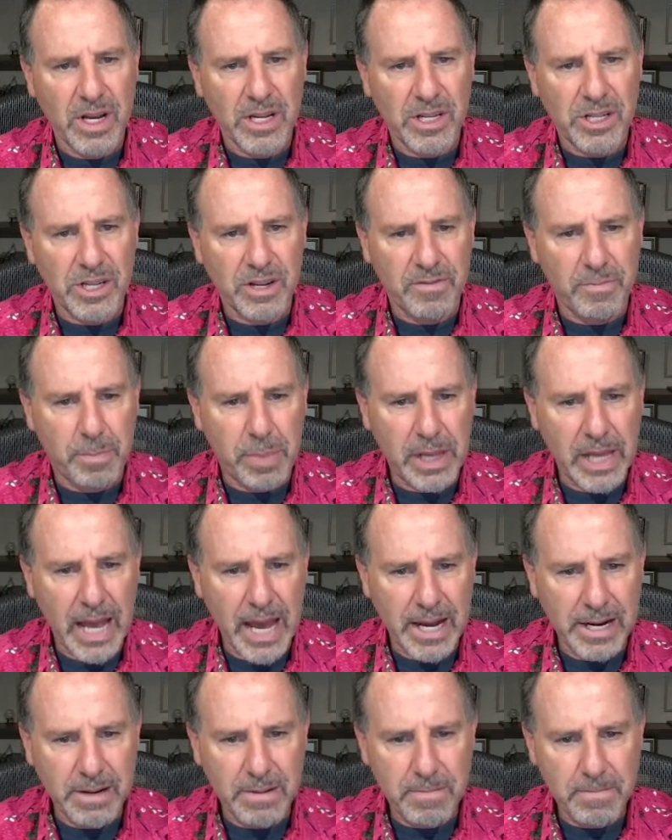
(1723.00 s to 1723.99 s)
So you have
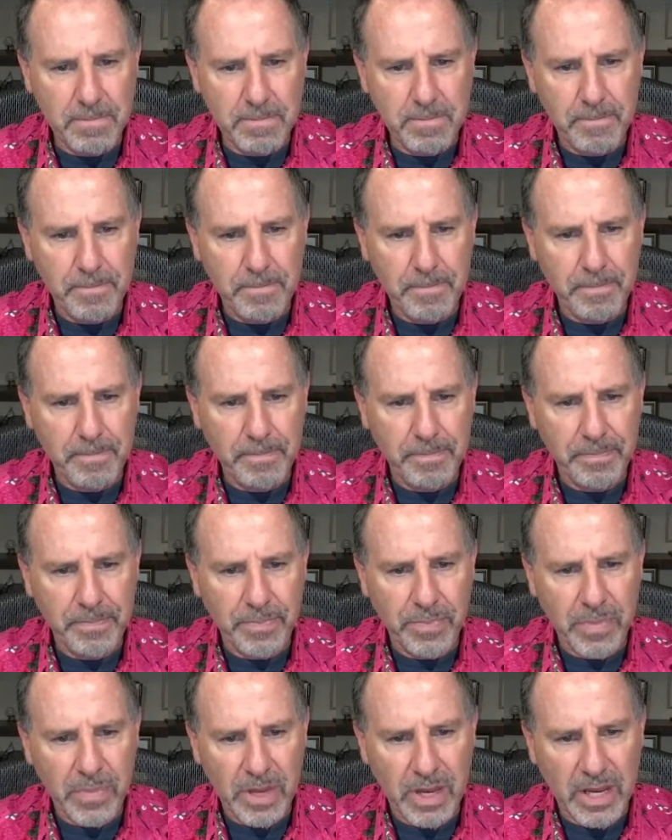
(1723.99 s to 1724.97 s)
platinum,
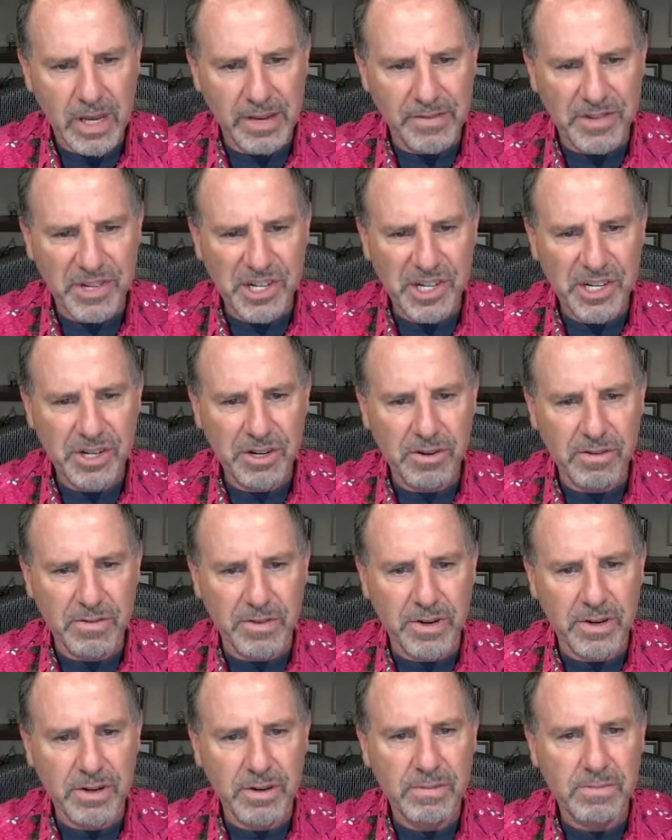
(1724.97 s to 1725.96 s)
you have
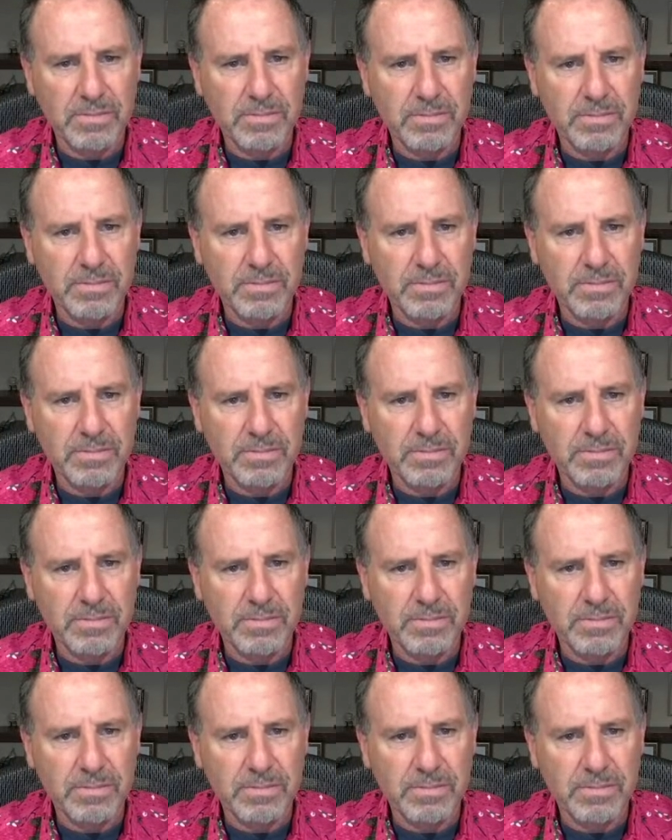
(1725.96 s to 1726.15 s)
silver,